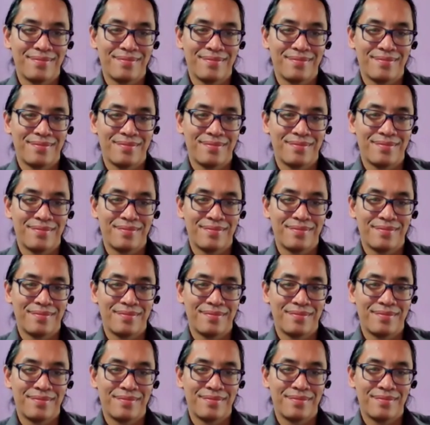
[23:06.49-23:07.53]

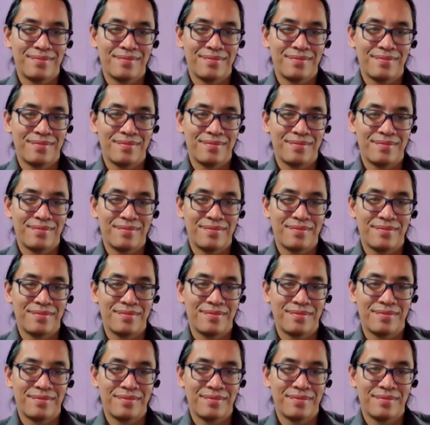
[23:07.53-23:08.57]

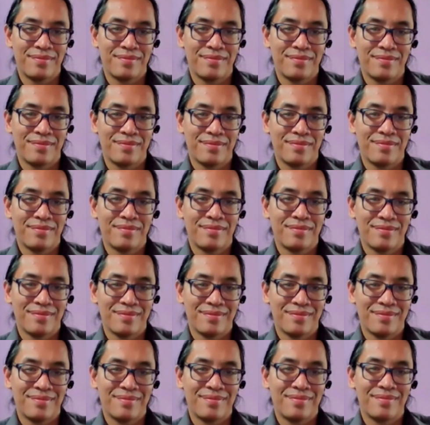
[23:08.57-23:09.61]

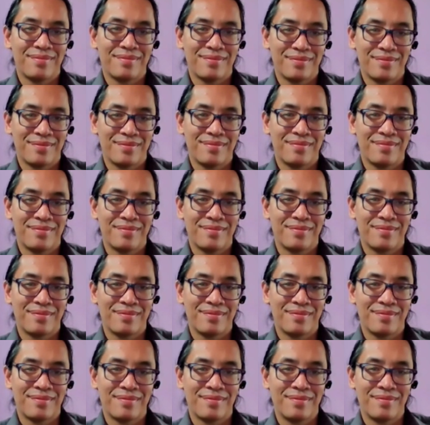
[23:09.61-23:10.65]

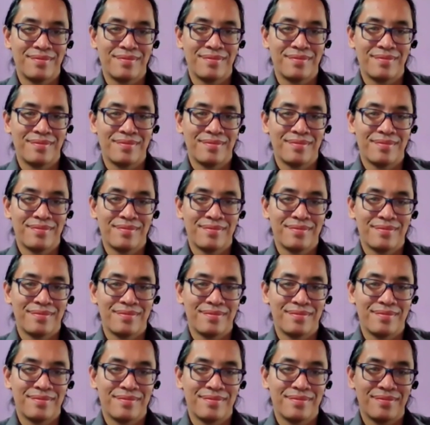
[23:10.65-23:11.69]

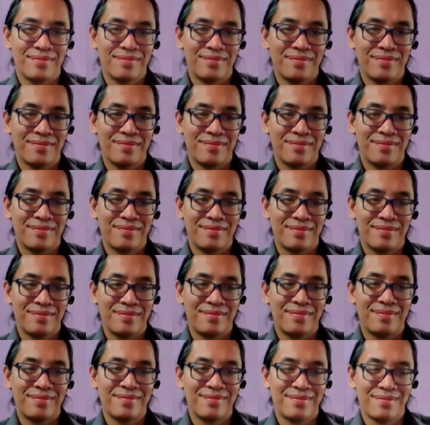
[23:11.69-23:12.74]

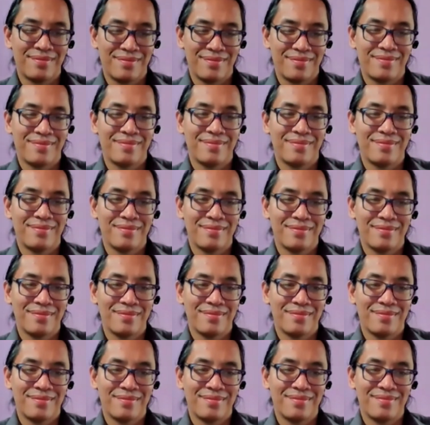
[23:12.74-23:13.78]

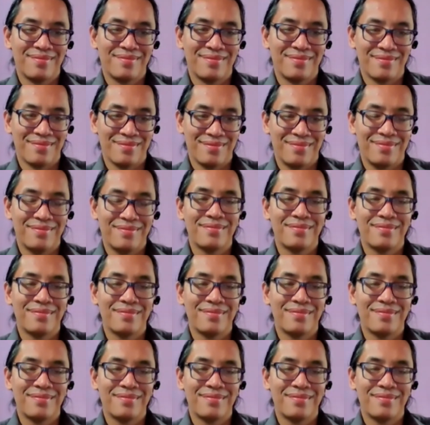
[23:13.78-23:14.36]
No words are spoken by the person on screen.